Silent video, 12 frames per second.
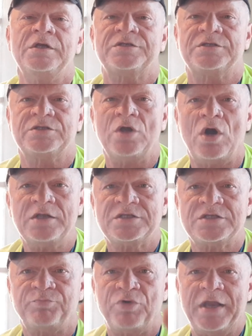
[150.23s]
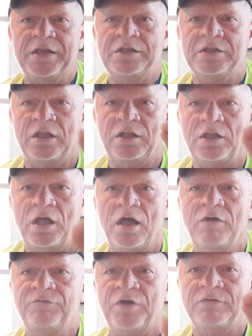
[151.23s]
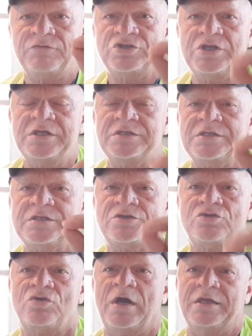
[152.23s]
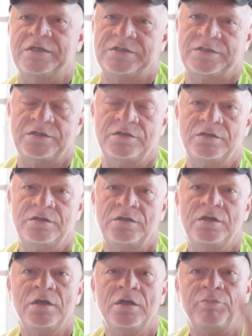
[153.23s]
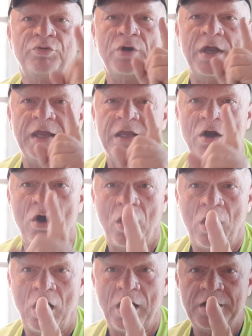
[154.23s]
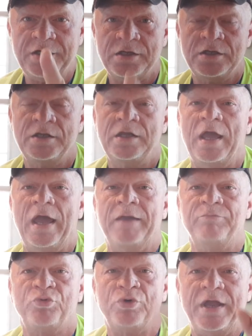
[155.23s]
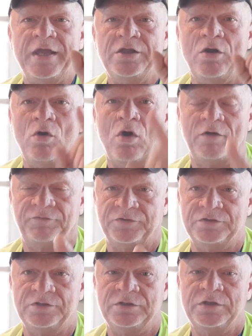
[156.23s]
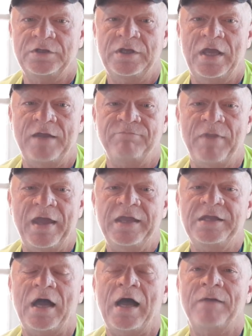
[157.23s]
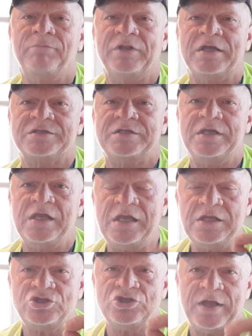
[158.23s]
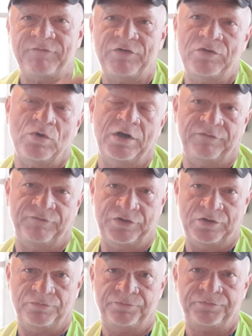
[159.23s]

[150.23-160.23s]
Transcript: Start spreading the love of Jesus Christ. Pray hard and pray often. And may God bless each and every one of you.